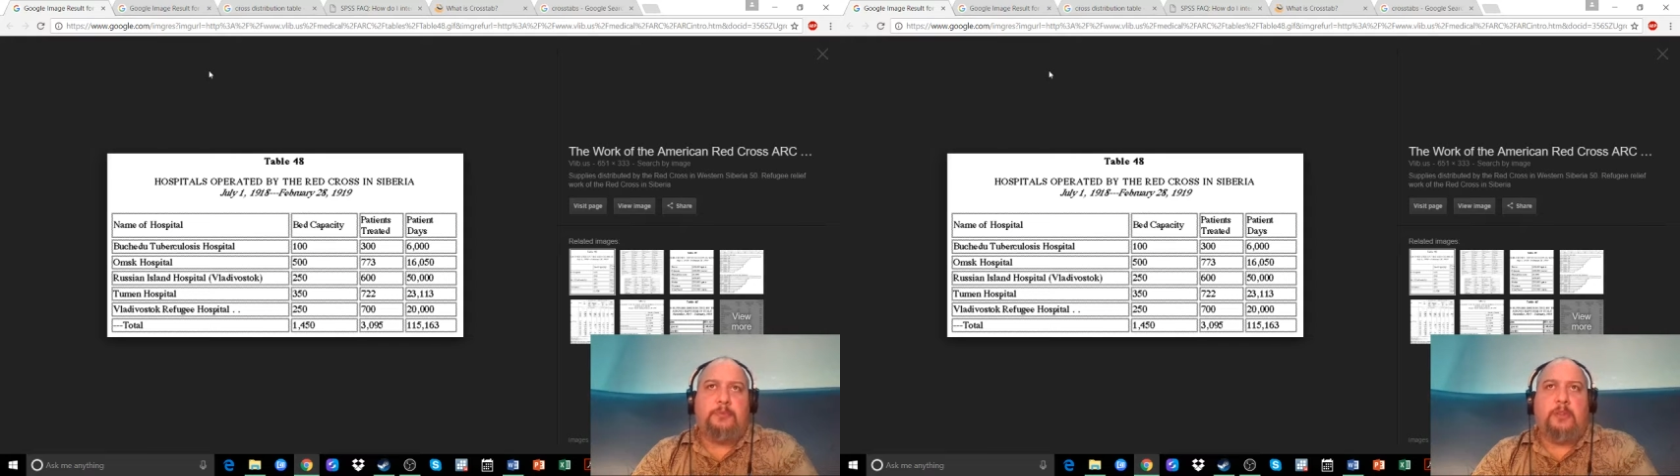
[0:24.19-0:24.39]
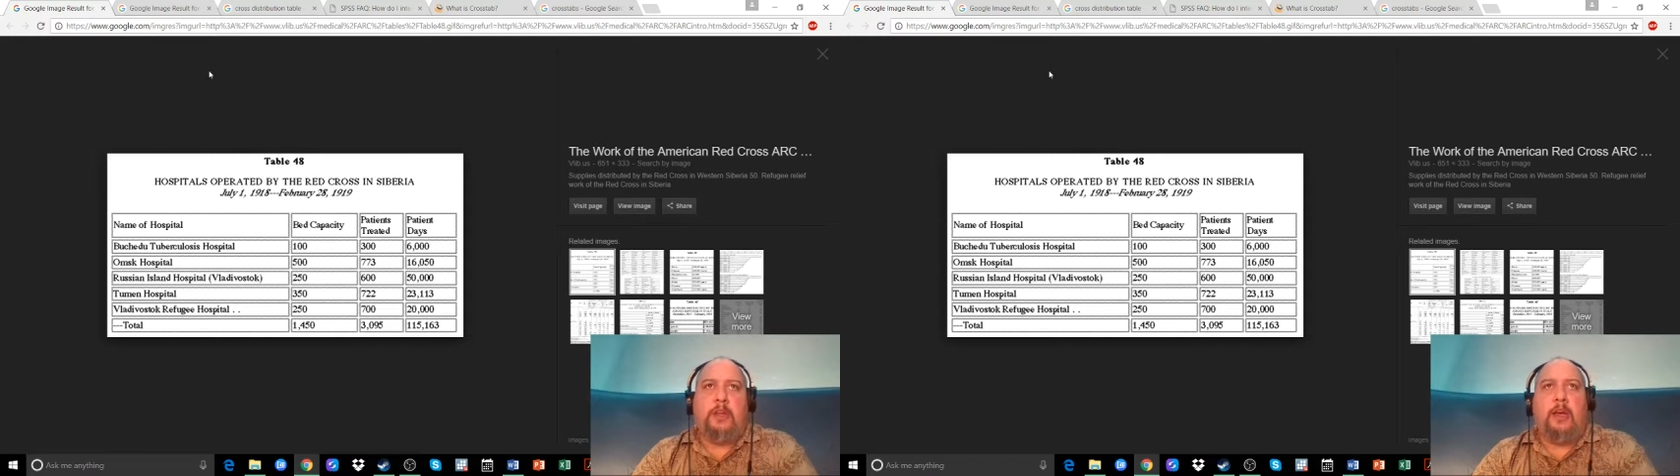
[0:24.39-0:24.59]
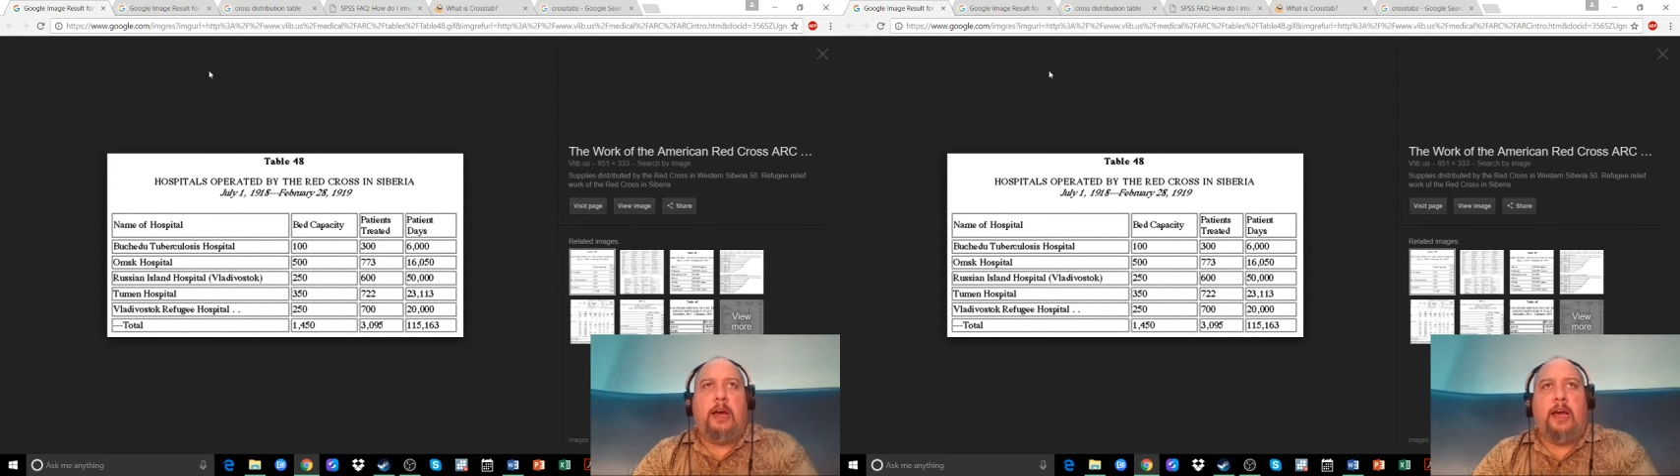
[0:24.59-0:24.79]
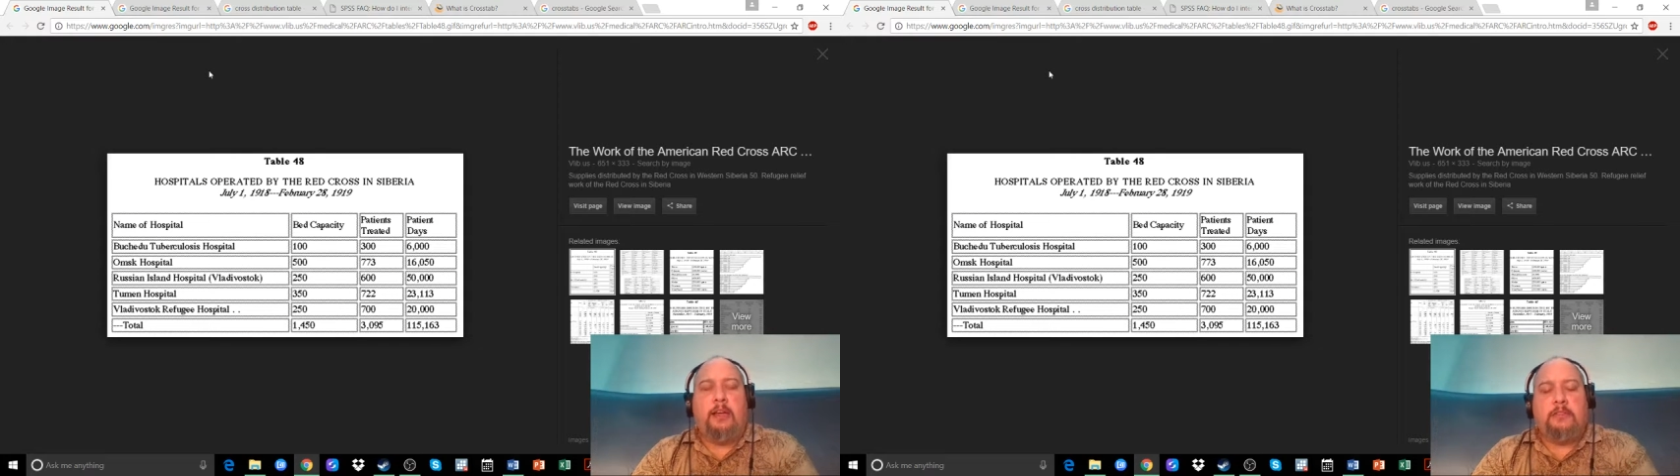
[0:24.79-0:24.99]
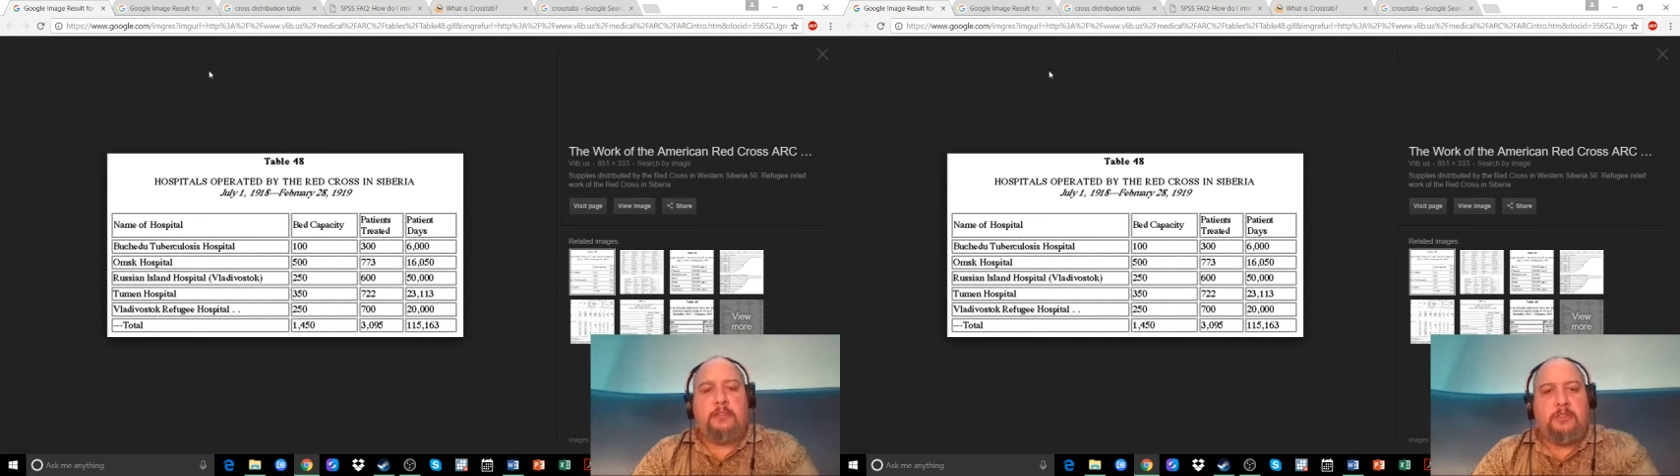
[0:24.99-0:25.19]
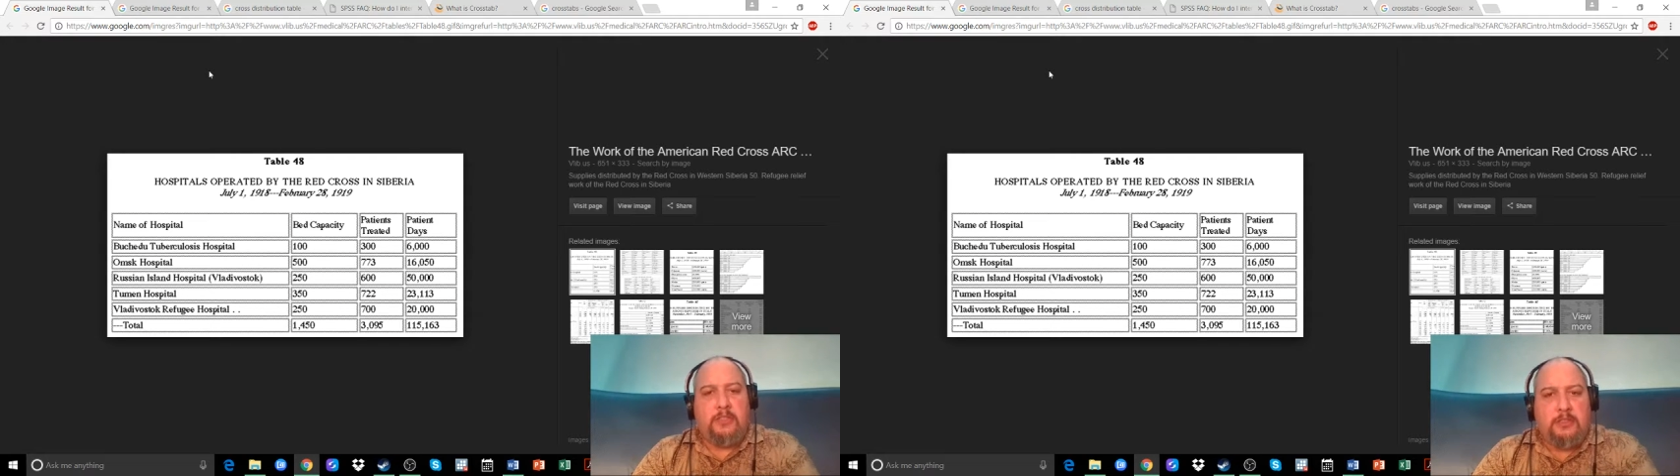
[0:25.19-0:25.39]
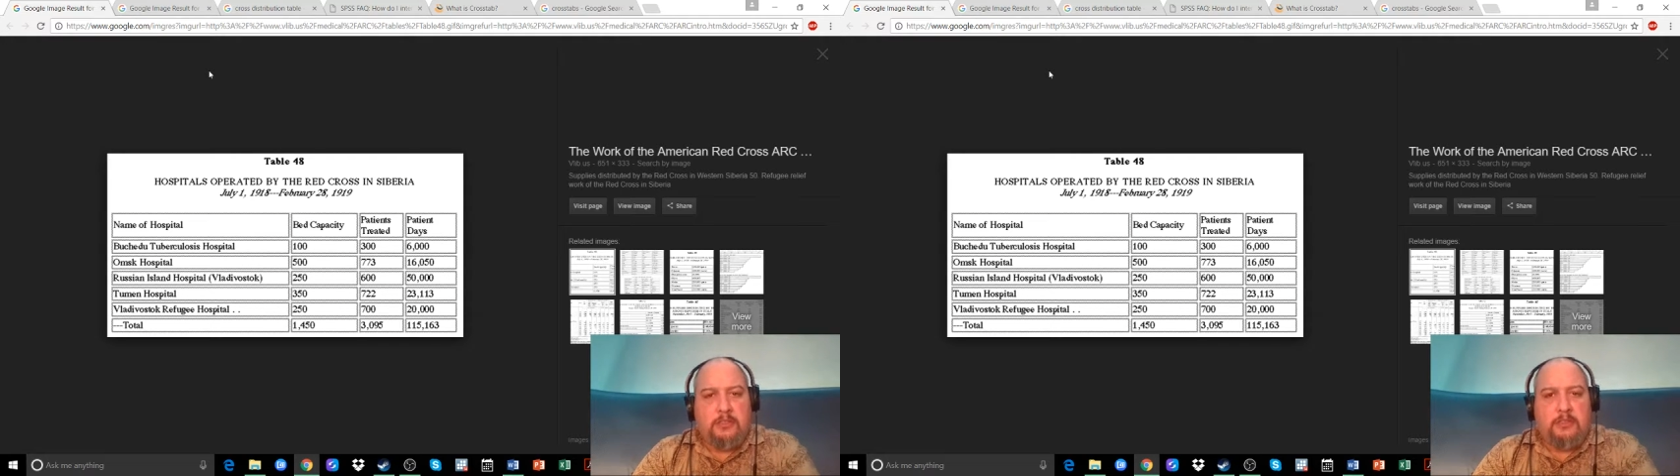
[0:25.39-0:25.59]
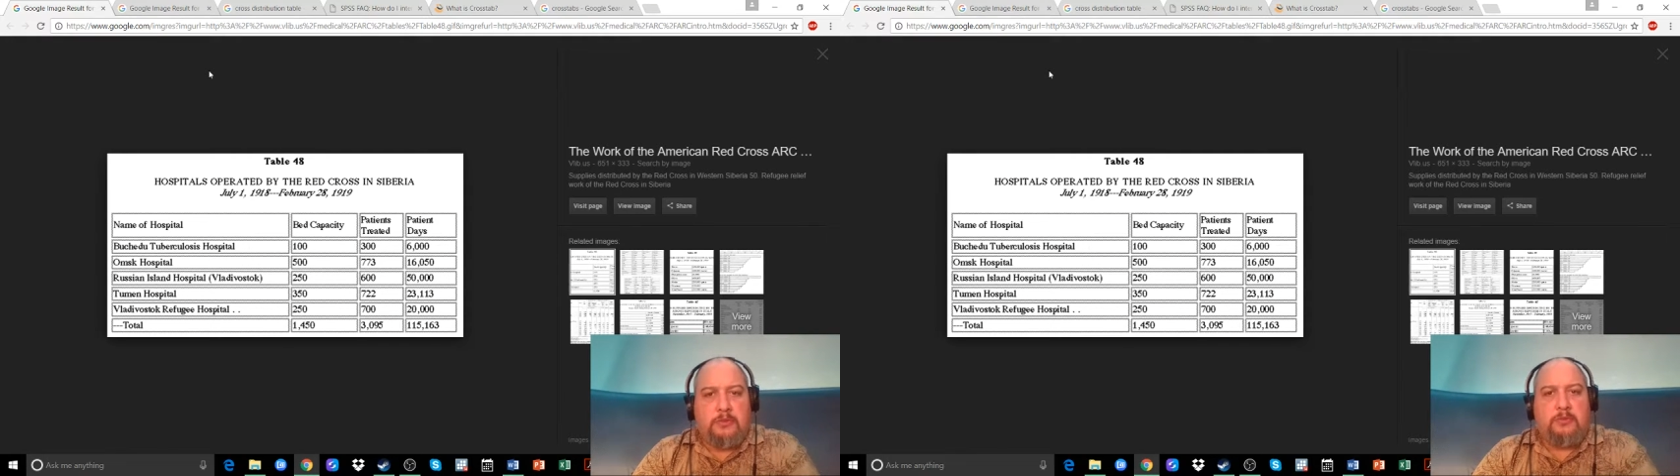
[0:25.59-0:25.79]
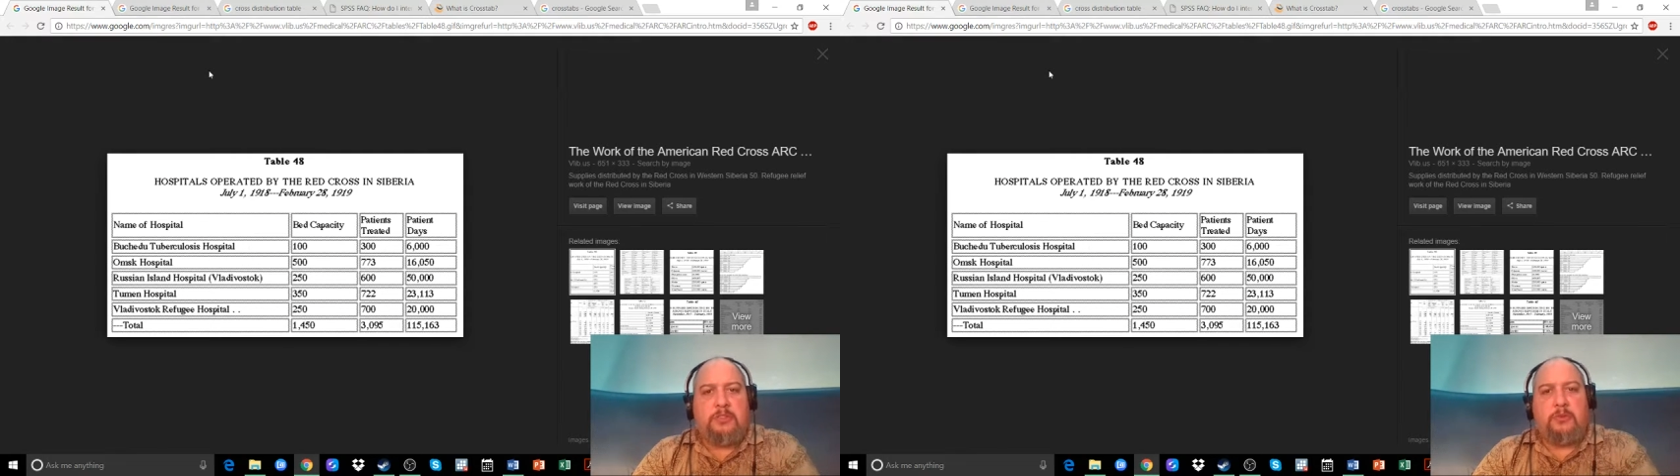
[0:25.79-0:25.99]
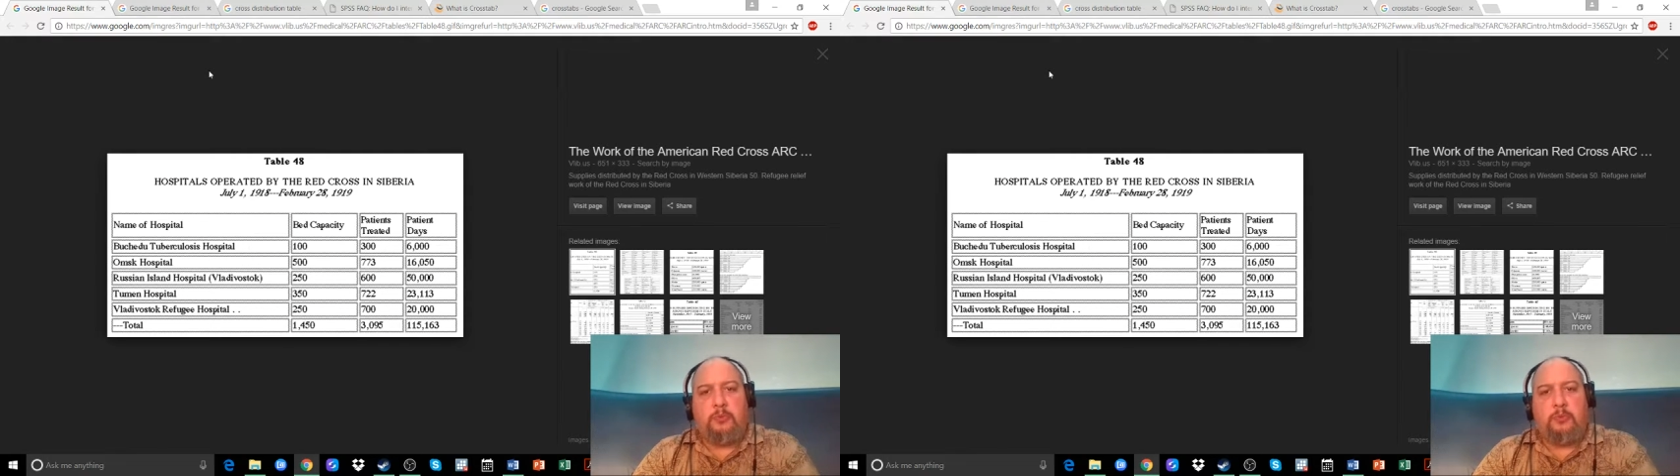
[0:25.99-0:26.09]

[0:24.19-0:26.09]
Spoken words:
Now, I suggest to students that